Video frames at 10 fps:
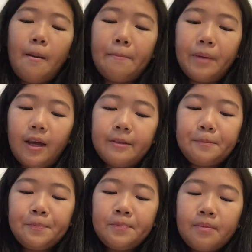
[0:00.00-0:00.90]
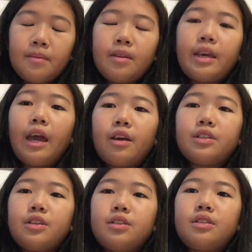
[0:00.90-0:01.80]
But
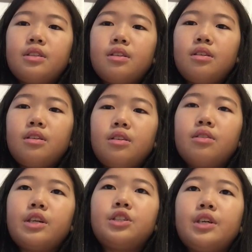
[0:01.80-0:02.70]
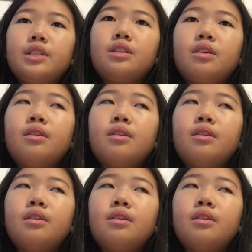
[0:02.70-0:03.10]
characters, you could just,